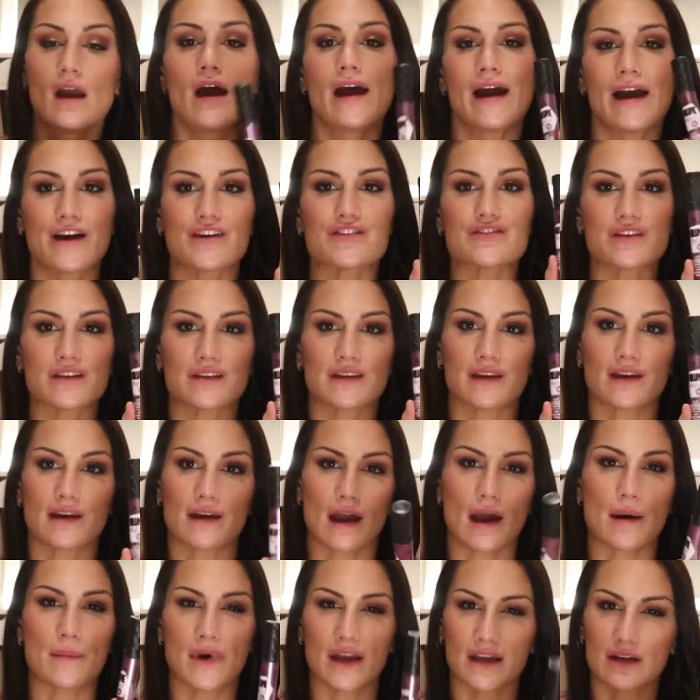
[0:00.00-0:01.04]
I actually think I
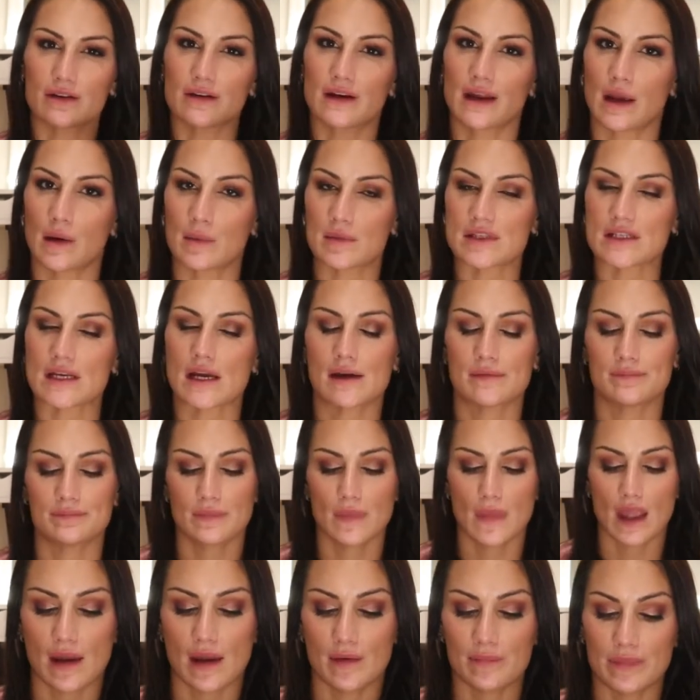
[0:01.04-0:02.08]
got mine on Amazon.
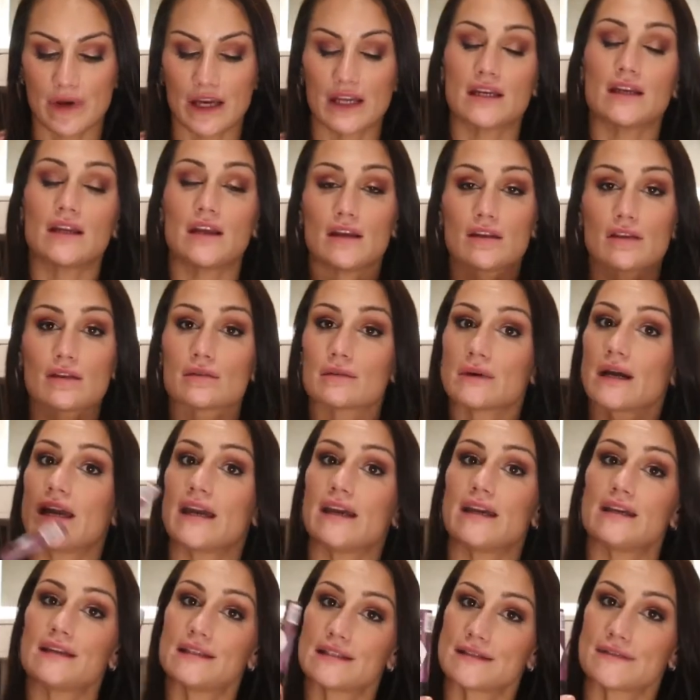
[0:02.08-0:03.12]
But either
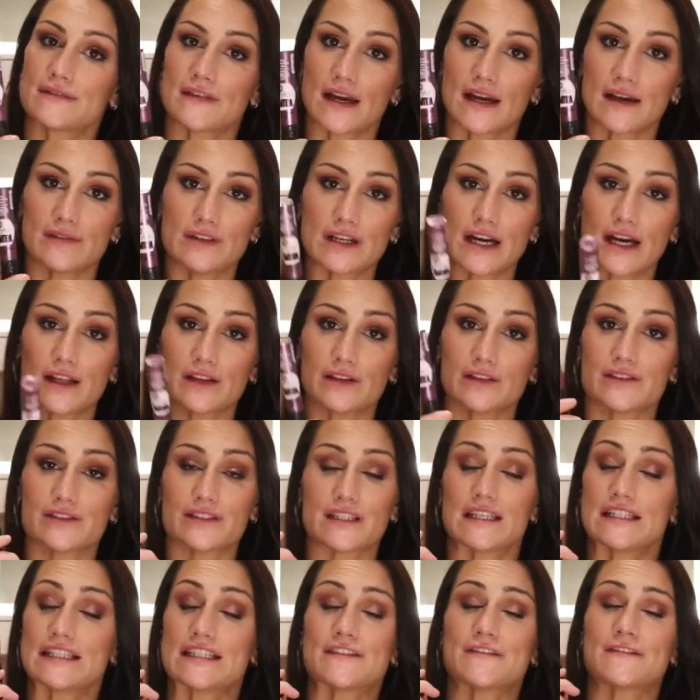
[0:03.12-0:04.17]
way, it's $5.
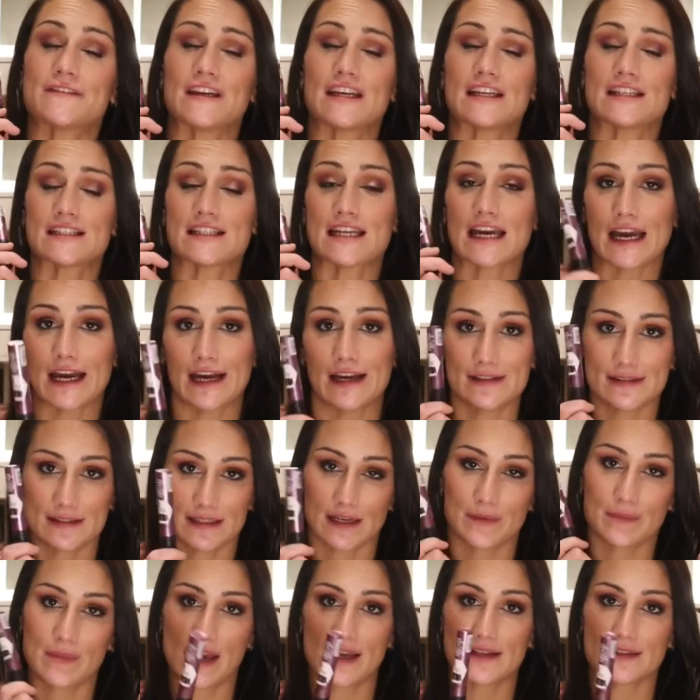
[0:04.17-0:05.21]
It's a
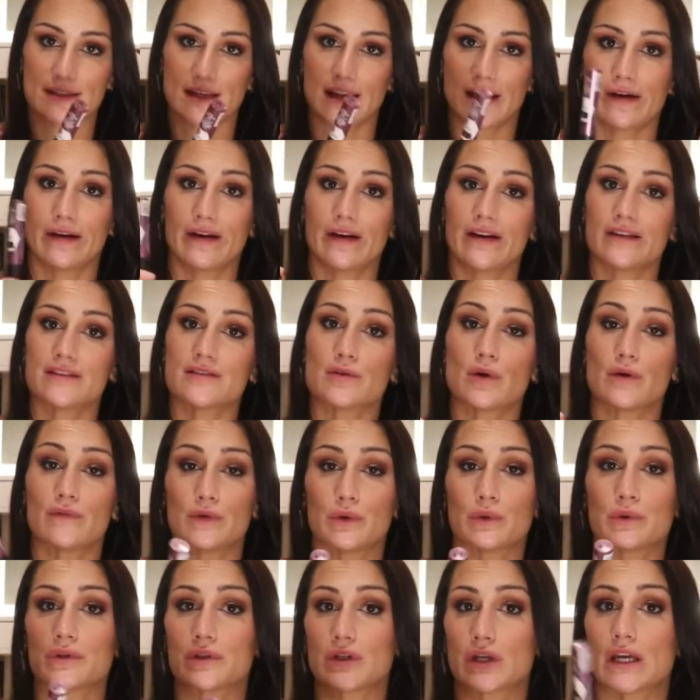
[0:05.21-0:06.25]
fantastic mascara. So if
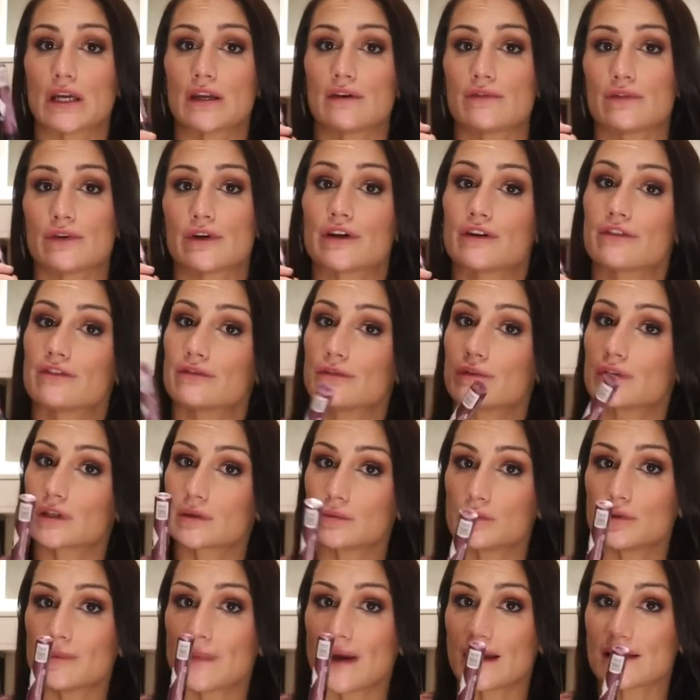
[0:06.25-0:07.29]
you're looking for an
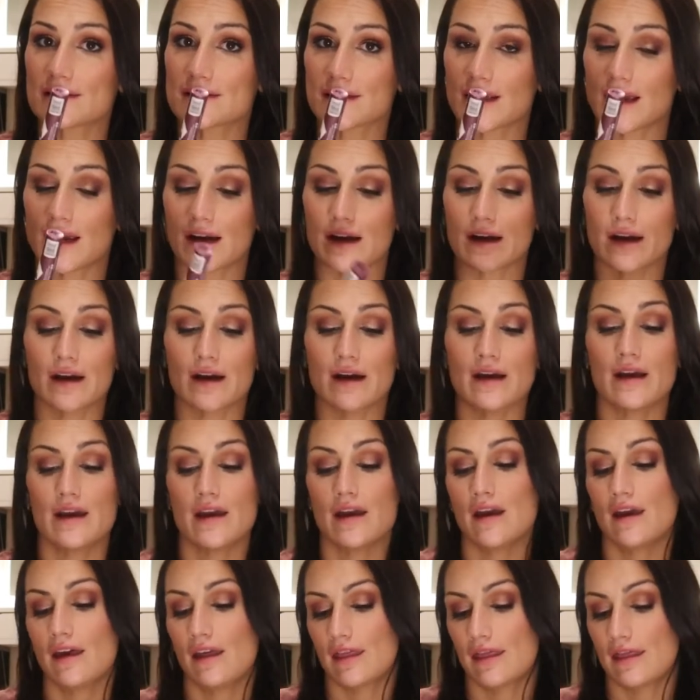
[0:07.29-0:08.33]
affordable mascara
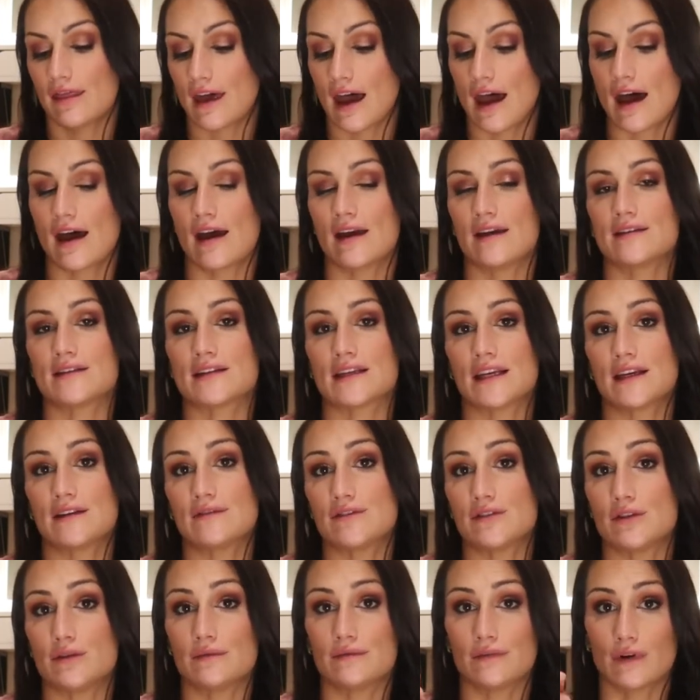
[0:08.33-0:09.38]
that
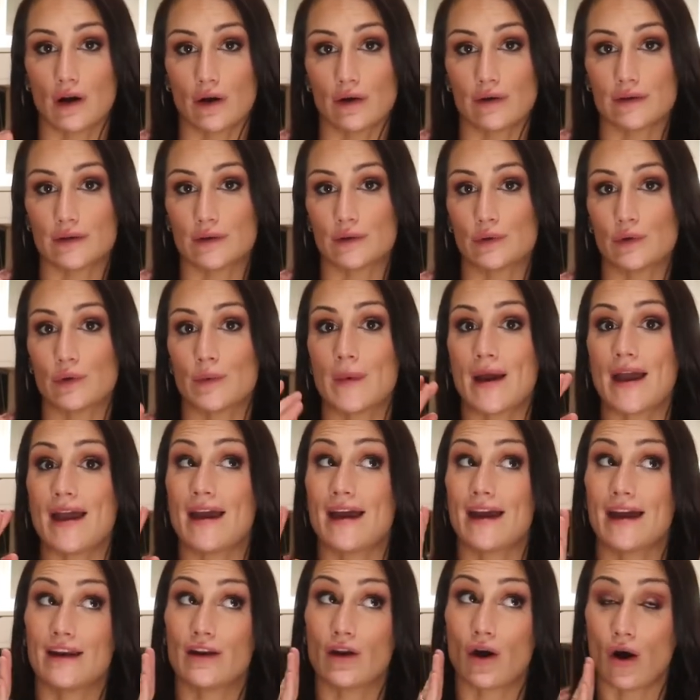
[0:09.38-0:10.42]
gives you volume
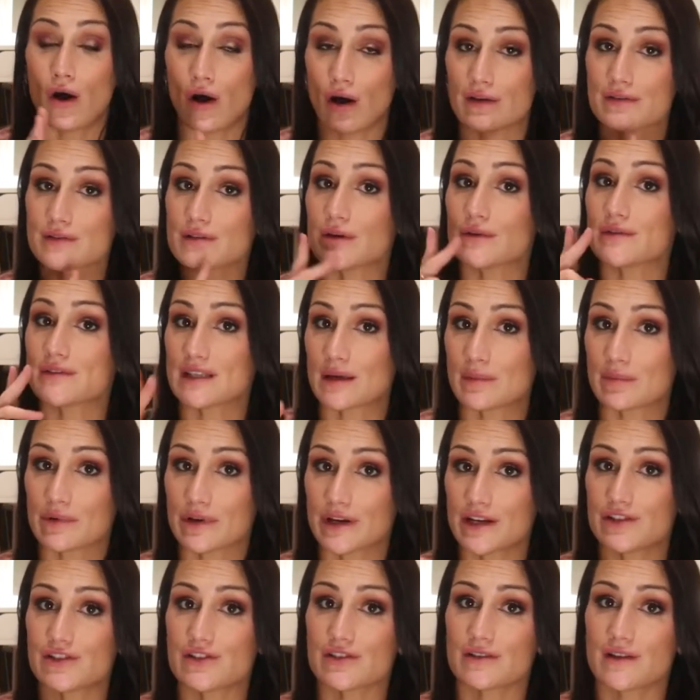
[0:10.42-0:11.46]
and also
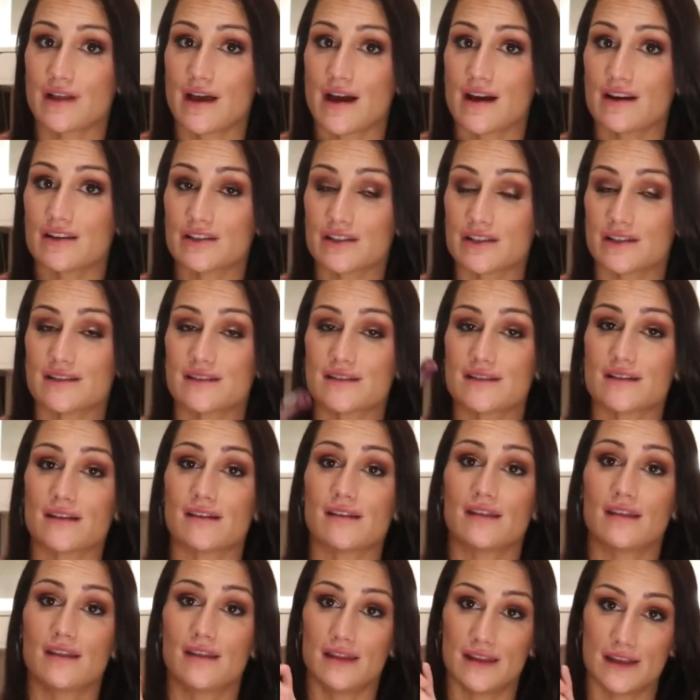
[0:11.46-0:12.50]
separates your lashes,
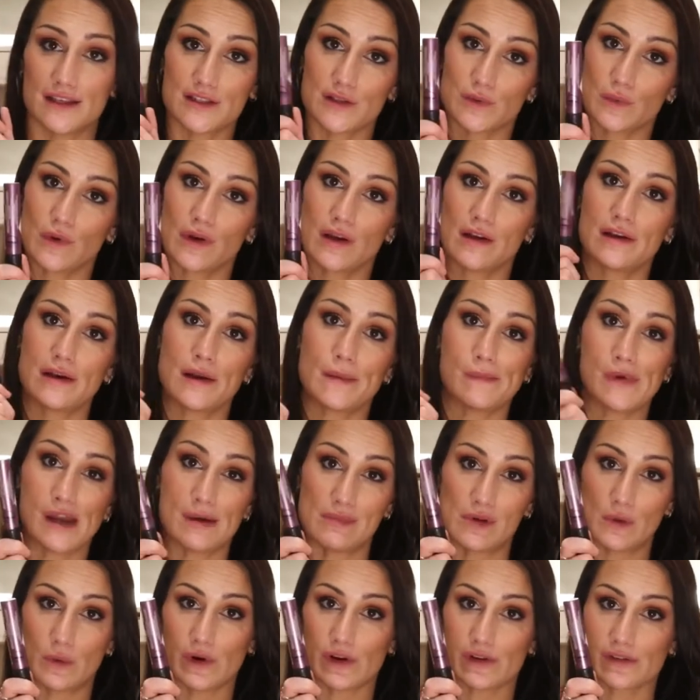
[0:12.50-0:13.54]
this one
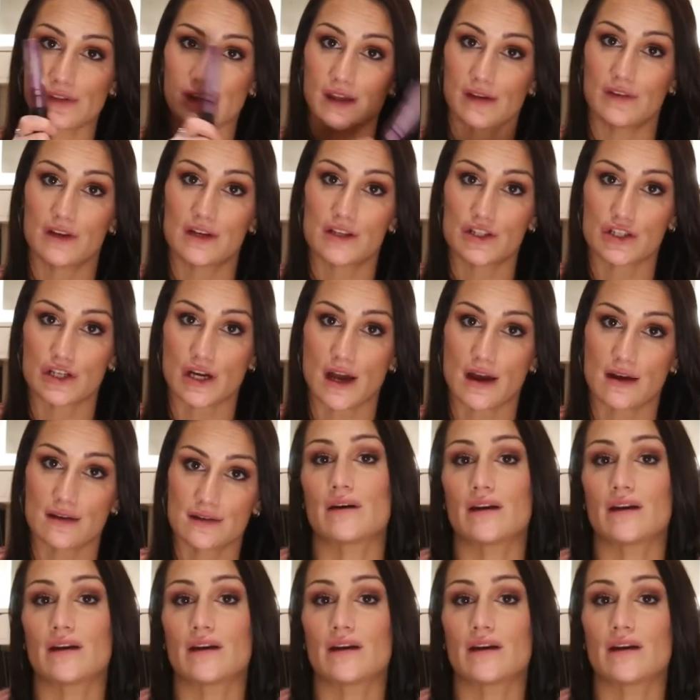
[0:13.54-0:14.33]
might be worth giving a shot.